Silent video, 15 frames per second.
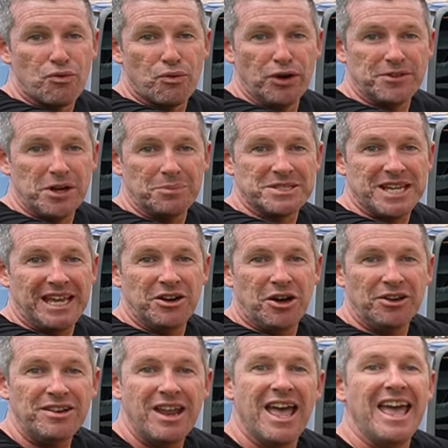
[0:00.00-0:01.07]
rooftop tent
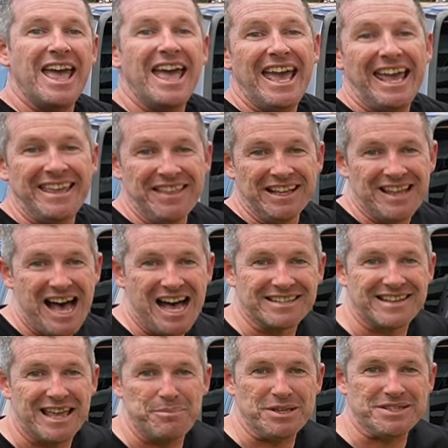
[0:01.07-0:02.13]
on in the
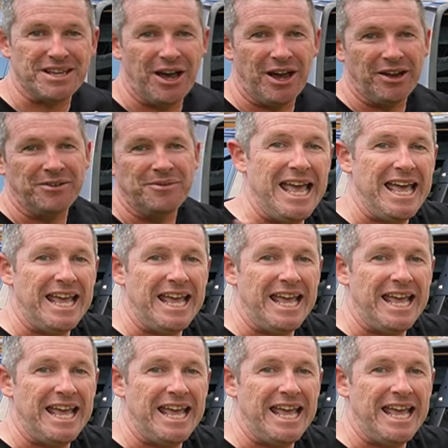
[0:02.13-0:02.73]
last episode.